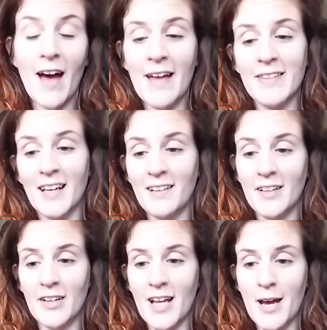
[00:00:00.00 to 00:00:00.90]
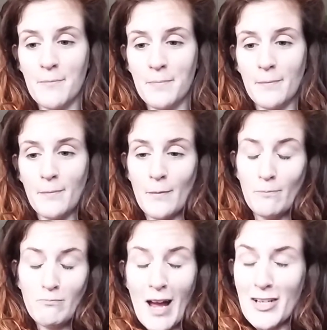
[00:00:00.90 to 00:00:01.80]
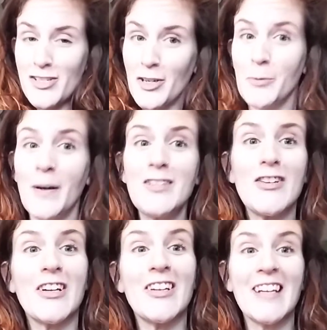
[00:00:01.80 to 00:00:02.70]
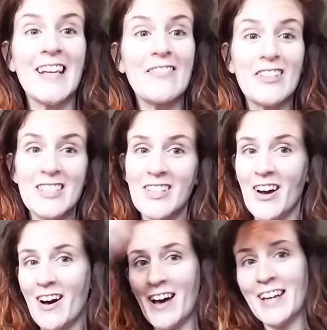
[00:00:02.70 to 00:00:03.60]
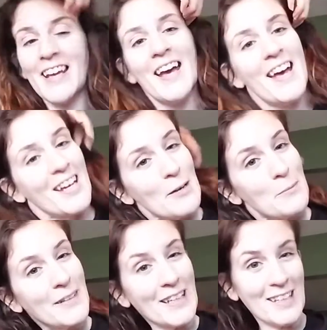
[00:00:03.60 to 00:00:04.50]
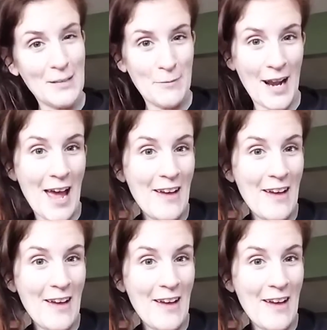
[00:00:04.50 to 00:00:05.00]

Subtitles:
had it cleared up, not sure what triggered it, if it's gone completely, but I